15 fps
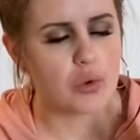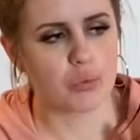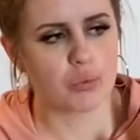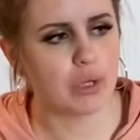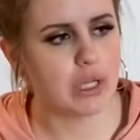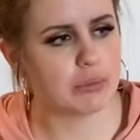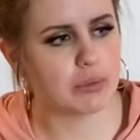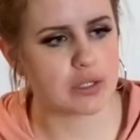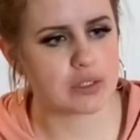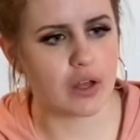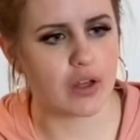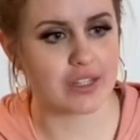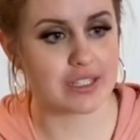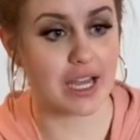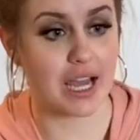read books all
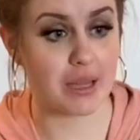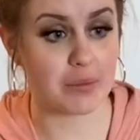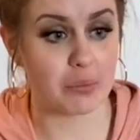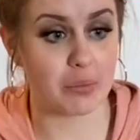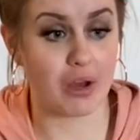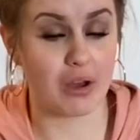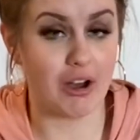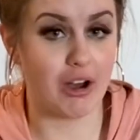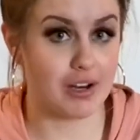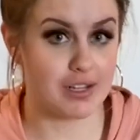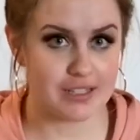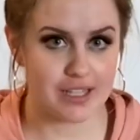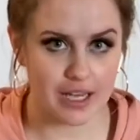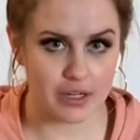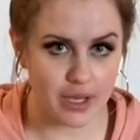the time, but
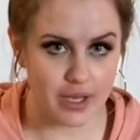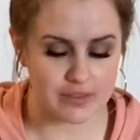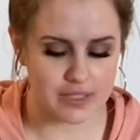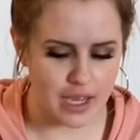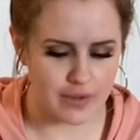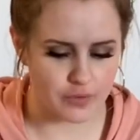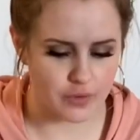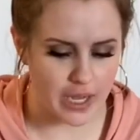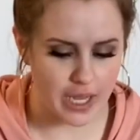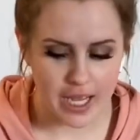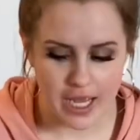honestly, I don't have time for it.